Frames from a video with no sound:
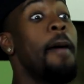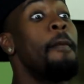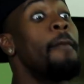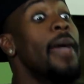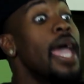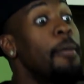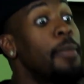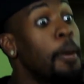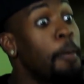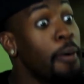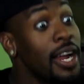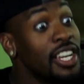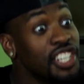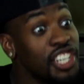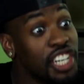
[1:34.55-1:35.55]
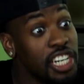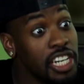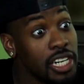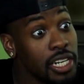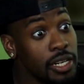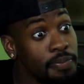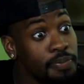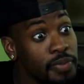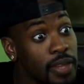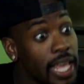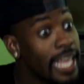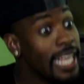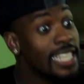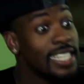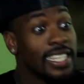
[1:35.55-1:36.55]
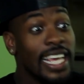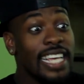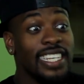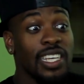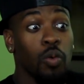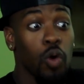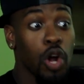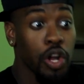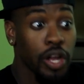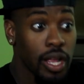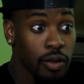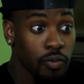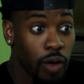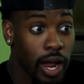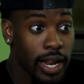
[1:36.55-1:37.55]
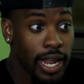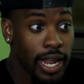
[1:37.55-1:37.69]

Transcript: Ma'am, the pressure cooker is isn't working right